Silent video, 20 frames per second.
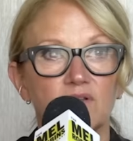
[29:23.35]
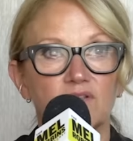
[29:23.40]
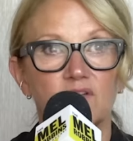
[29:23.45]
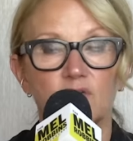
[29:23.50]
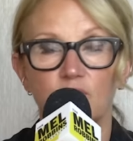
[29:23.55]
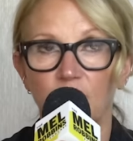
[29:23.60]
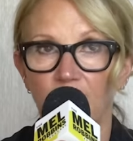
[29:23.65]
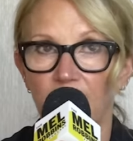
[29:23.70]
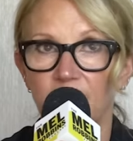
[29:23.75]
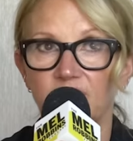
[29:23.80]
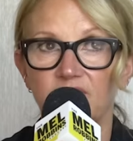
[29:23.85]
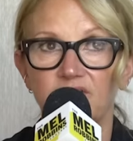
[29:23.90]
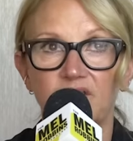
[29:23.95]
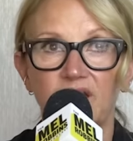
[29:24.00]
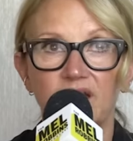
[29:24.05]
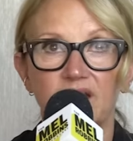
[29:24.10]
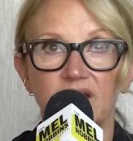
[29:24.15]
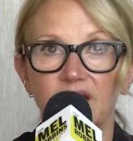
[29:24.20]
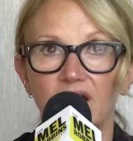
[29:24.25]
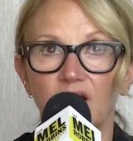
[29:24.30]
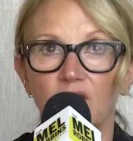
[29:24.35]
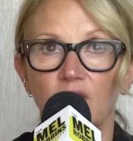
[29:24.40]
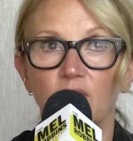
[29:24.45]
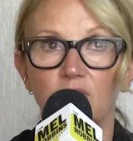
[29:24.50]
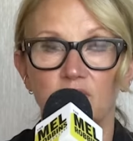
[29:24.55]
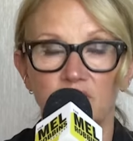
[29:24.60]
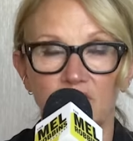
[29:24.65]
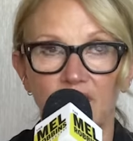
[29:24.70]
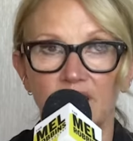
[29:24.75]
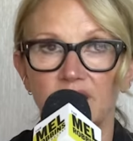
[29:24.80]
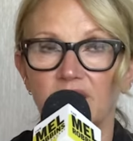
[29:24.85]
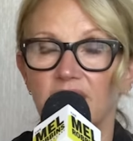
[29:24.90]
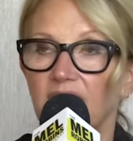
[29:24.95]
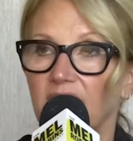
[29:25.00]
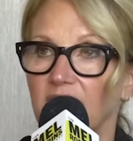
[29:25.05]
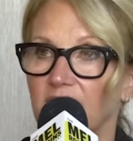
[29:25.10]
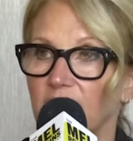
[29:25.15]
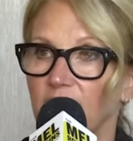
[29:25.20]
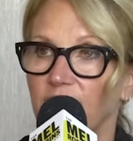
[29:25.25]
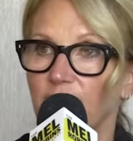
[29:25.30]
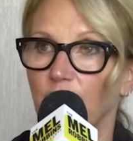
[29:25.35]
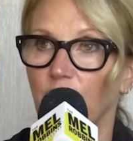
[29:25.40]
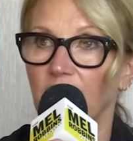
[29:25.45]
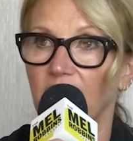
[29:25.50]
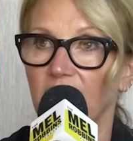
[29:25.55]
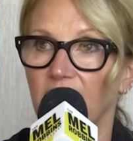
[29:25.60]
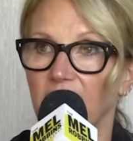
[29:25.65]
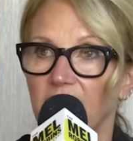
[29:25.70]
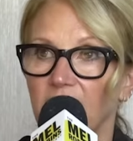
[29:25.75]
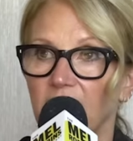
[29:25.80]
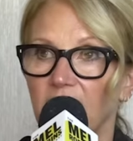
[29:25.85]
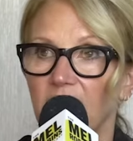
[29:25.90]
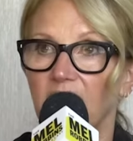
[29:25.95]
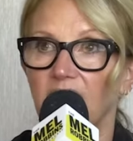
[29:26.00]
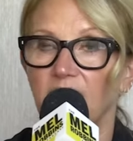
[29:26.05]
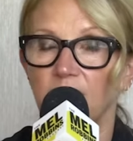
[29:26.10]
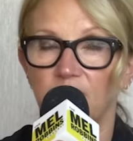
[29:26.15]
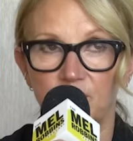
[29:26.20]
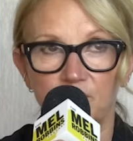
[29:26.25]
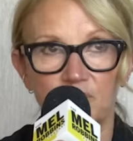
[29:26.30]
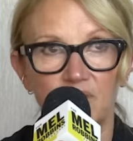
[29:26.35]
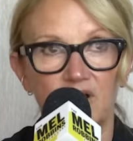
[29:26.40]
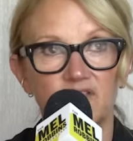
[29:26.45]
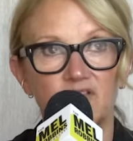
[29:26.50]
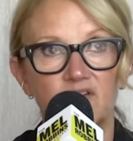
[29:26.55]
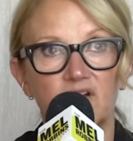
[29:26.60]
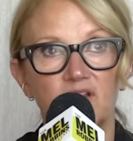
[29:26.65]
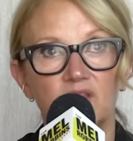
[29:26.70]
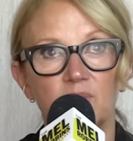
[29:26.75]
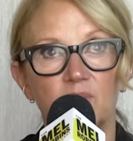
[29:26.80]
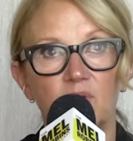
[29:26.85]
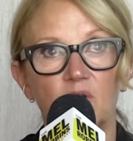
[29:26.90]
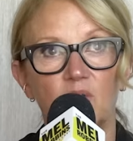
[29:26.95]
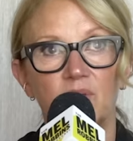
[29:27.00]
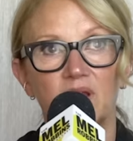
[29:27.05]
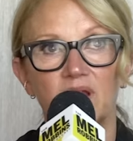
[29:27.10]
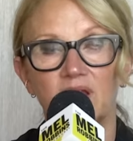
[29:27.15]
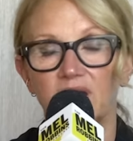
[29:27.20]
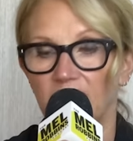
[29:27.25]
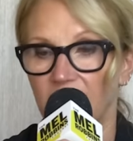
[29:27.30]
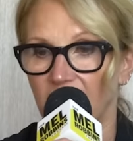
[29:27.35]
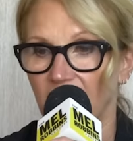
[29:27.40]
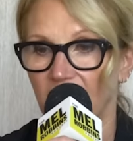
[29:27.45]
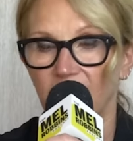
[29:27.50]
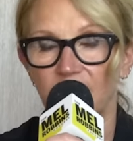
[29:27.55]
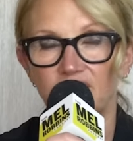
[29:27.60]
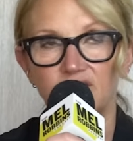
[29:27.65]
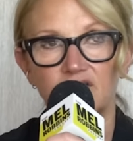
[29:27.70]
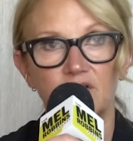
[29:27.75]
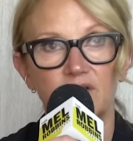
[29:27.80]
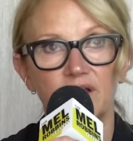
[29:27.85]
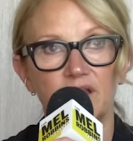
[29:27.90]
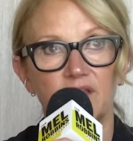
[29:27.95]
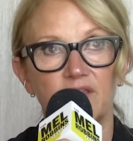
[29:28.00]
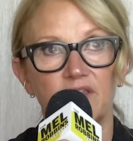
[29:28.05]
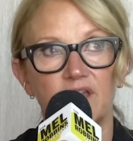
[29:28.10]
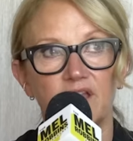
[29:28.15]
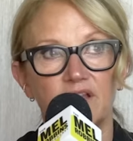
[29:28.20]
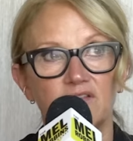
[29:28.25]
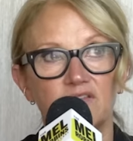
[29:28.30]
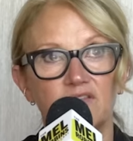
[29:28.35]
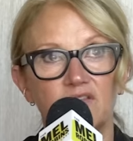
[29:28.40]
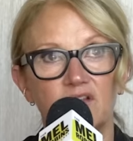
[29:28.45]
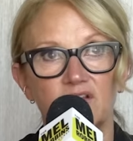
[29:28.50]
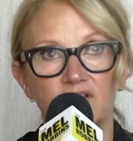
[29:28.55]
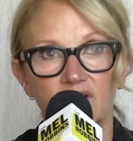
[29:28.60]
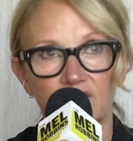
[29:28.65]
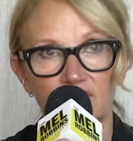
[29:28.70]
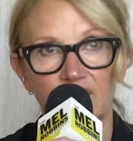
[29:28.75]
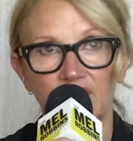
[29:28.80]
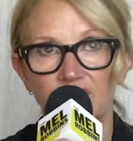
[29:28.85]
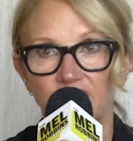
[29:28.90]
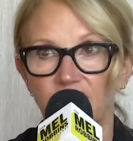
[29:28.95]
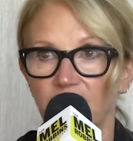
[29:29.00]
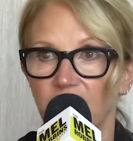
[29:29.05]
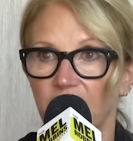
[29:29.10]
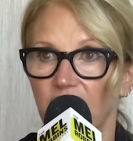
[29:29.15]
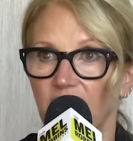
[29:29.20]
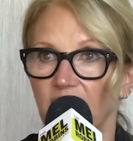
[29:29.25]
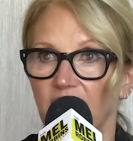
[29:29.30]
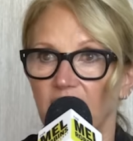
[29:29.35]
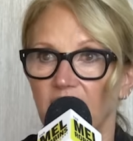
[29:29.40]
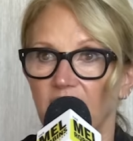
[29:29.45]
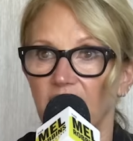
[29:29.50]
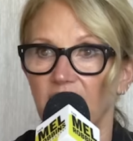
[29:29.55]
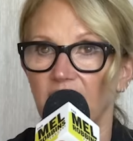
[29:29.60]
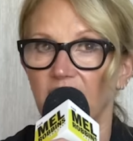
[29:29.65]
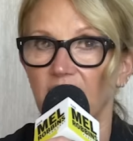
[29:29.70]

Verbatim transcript: to grab the second arrow, yank it out of your forehead, and be present in the moment and not escalate things until necessary.